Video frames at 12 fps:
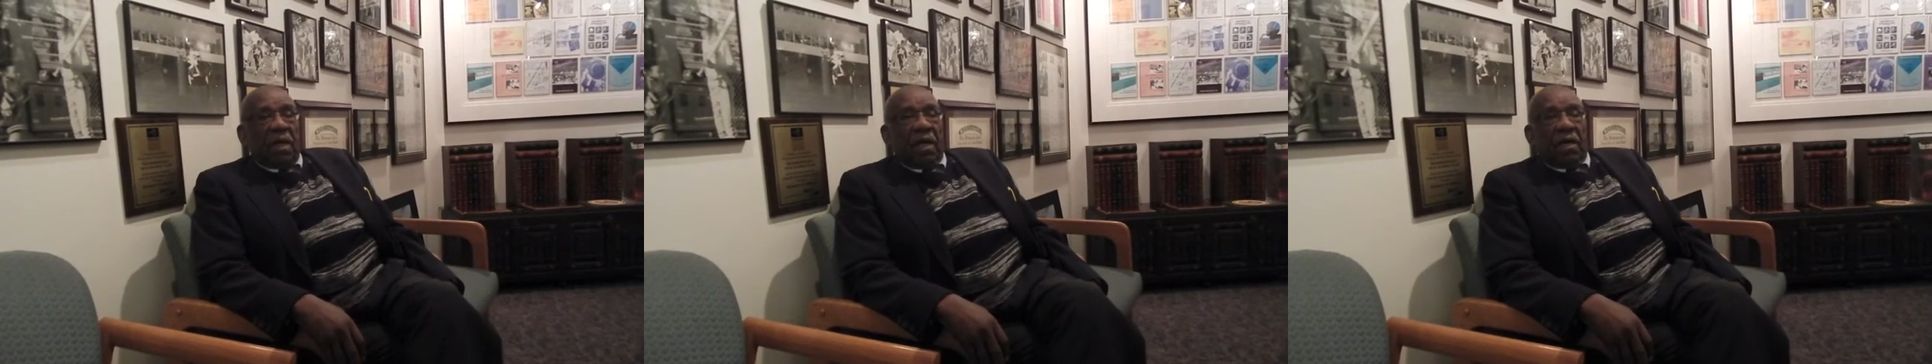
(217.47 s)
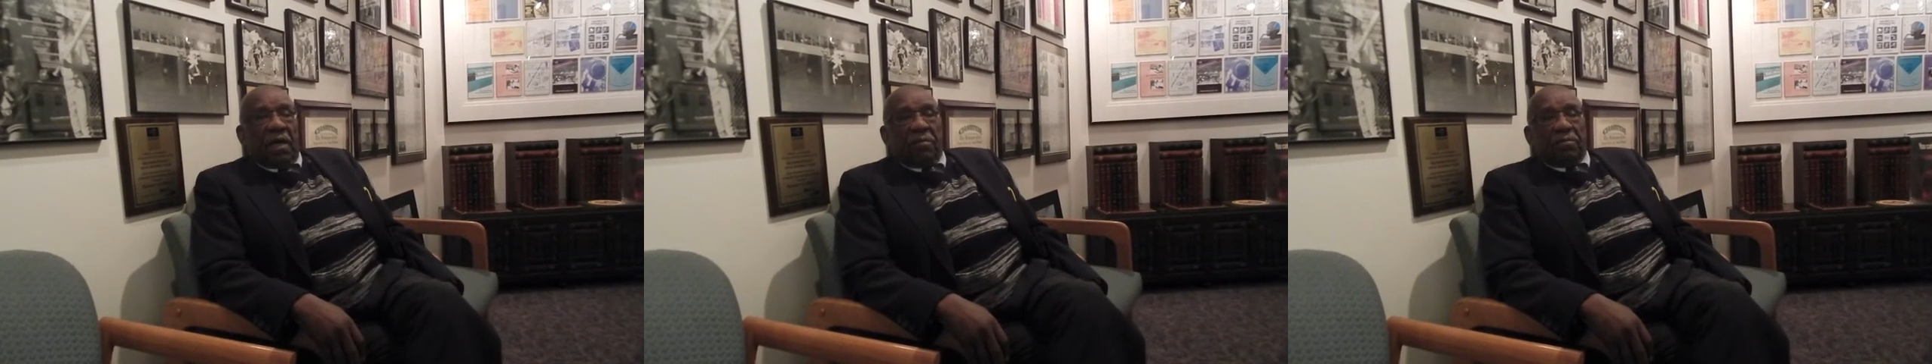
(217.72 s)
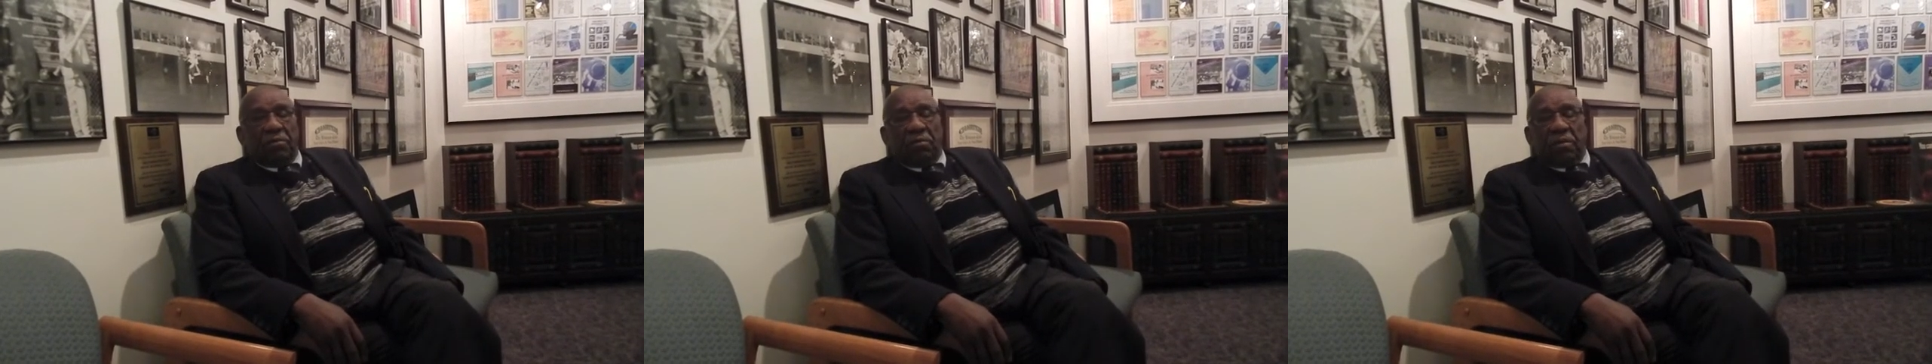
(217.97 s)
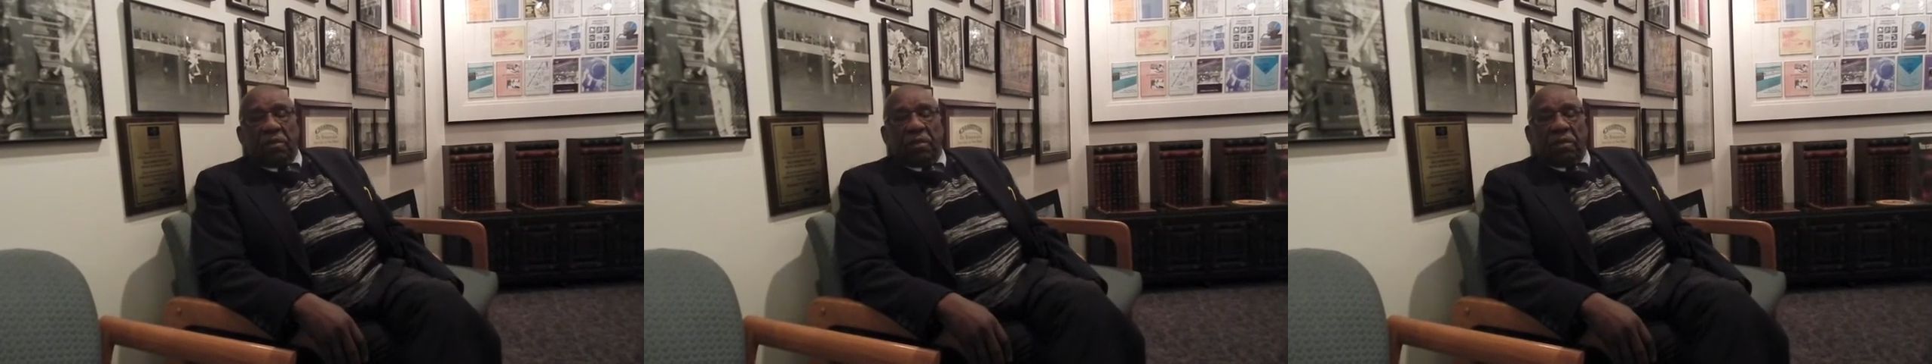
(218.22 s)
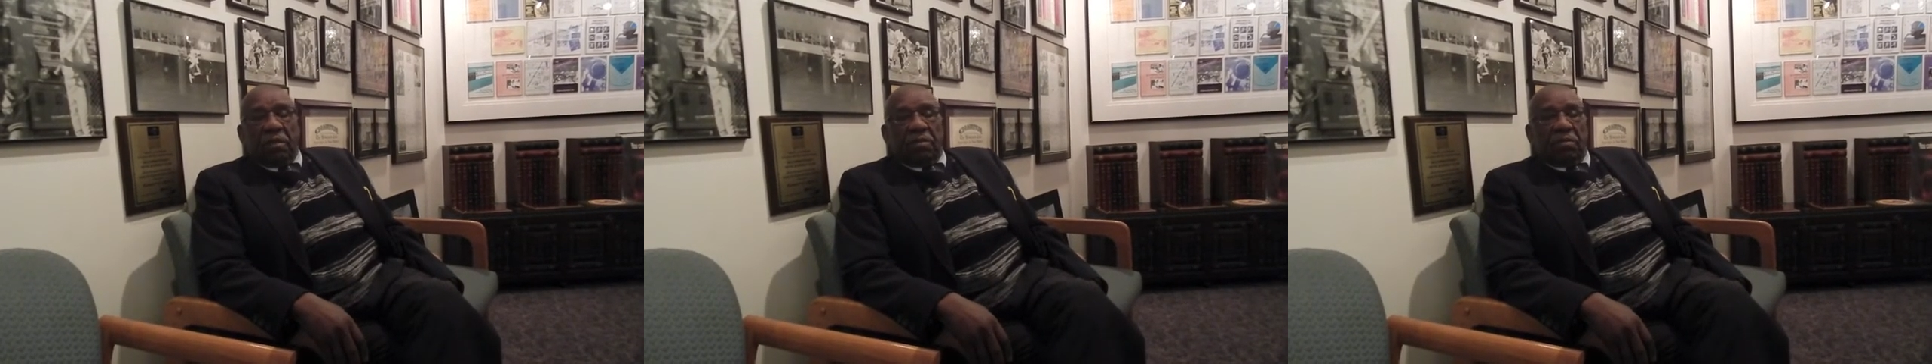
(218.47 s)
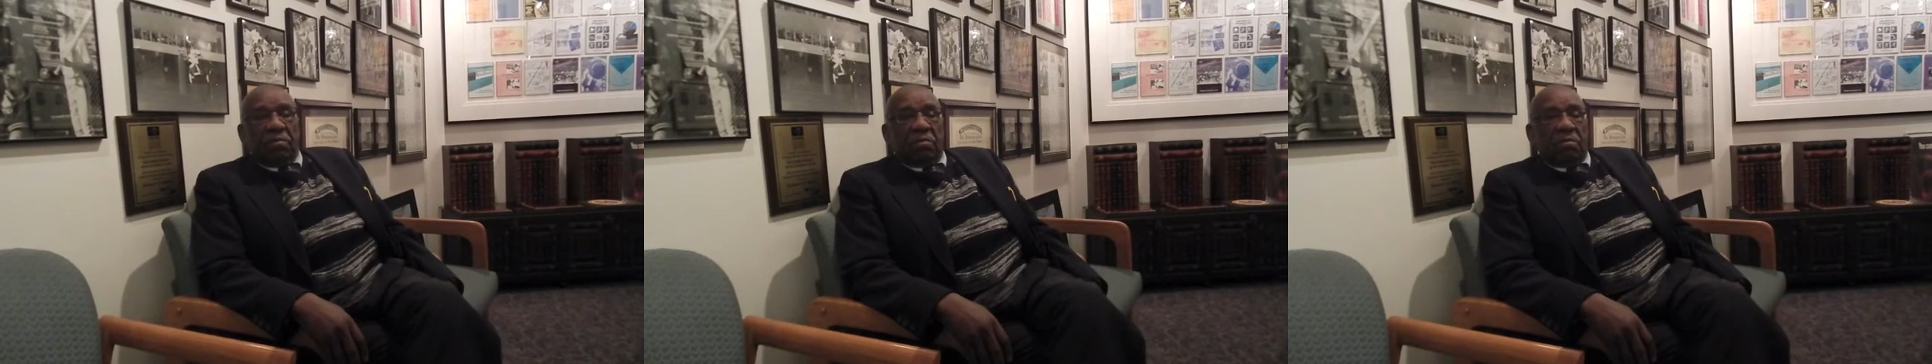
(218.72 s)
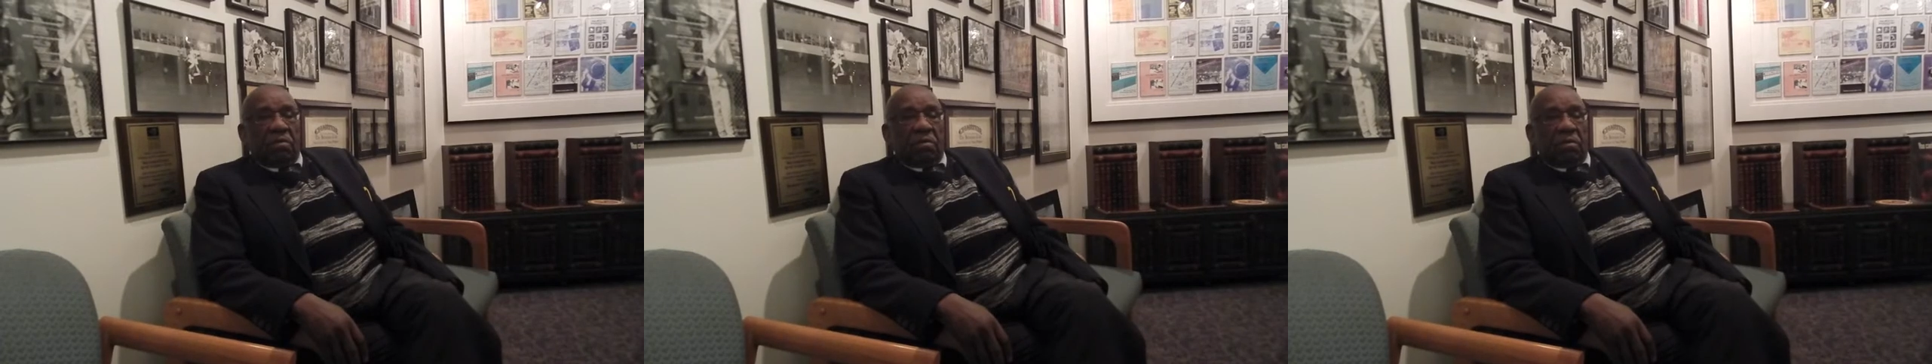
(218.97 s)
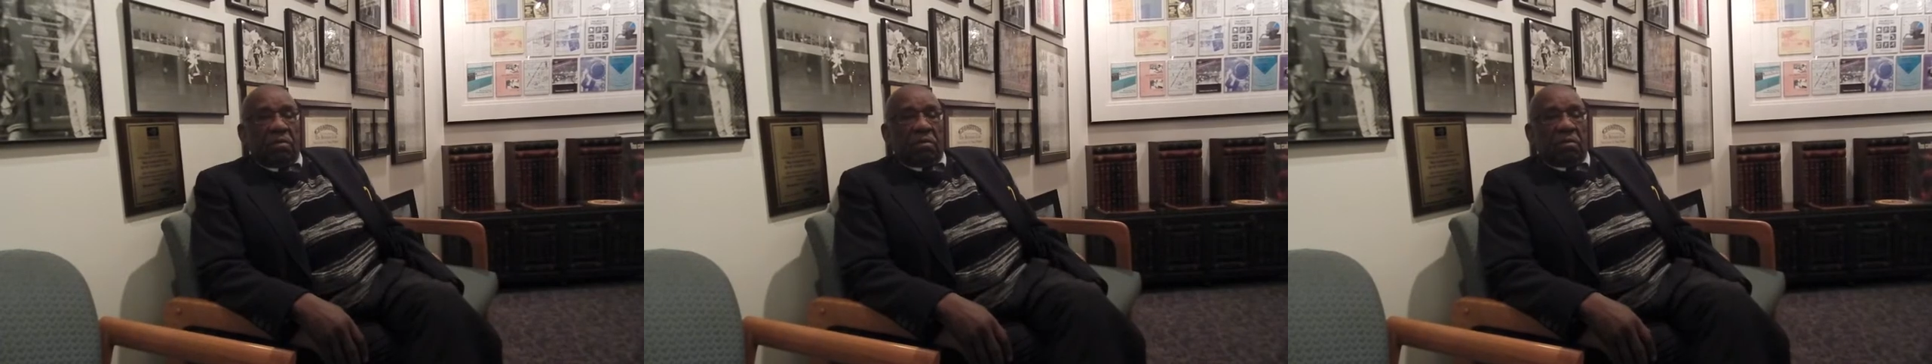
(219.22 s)
I had an opportunity to,
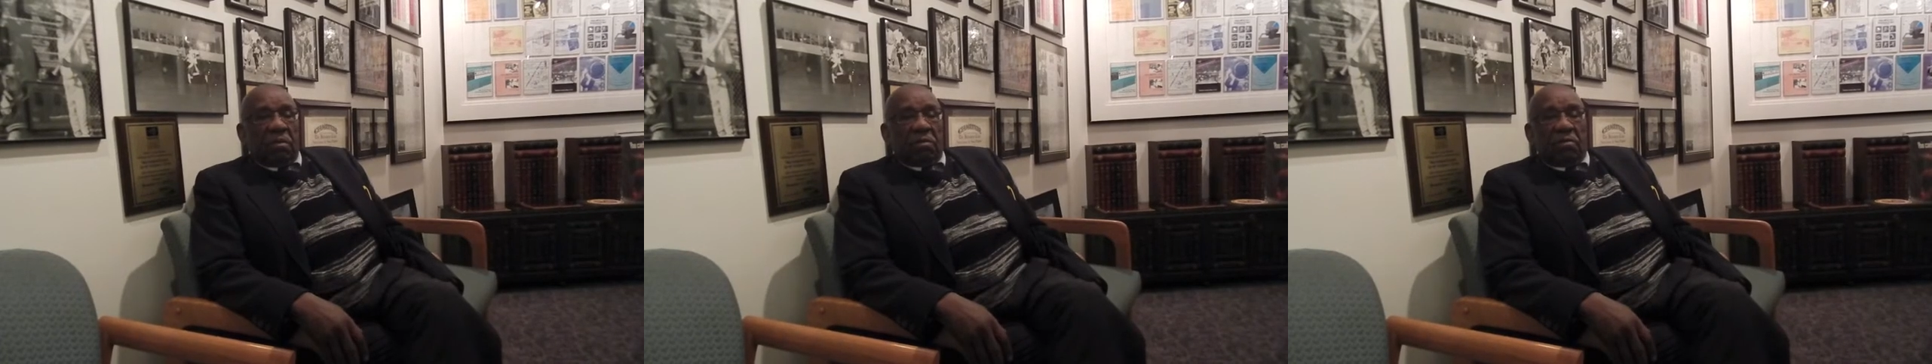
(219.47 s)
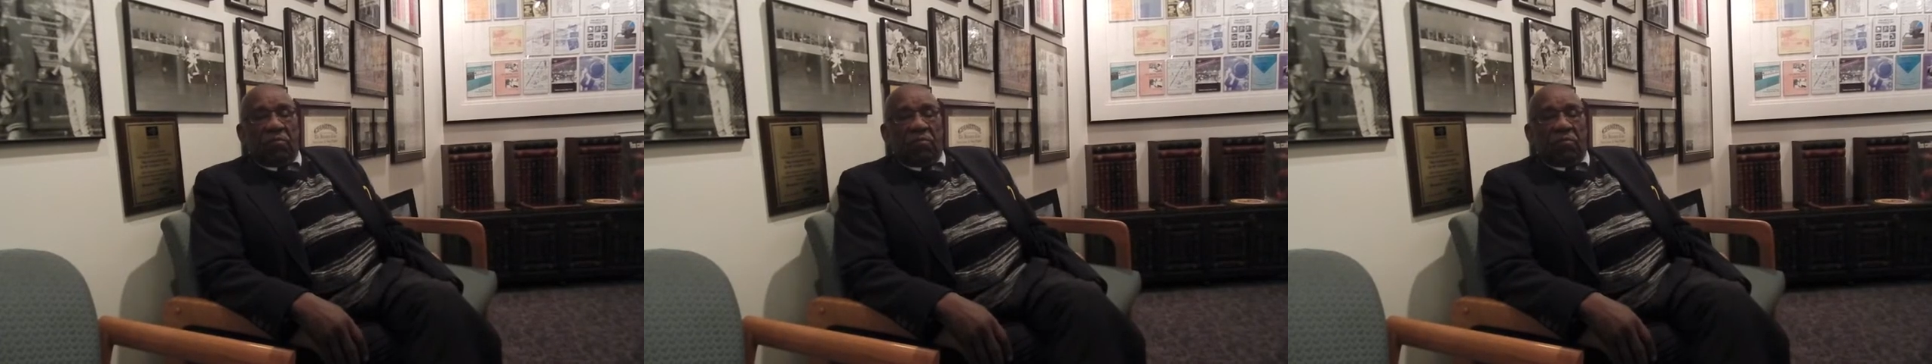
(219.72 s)
was in